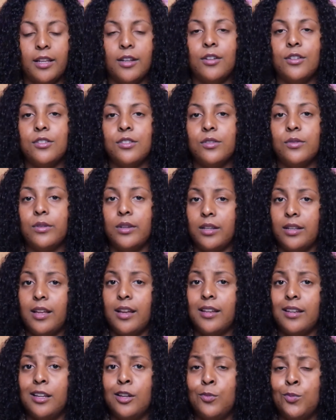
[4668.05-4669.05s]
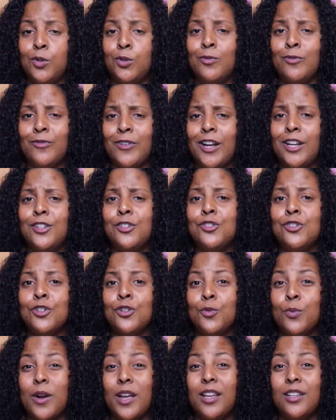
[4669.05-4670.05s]
and also that can help you find
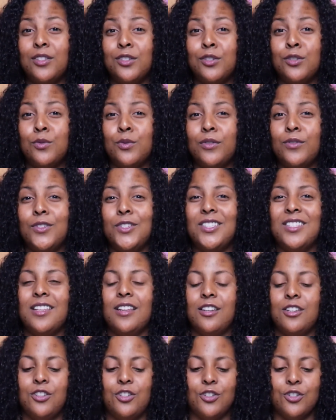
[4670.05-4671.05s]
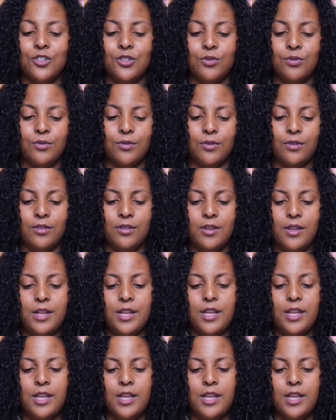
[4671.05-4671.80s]
your way too if you stand in your truth.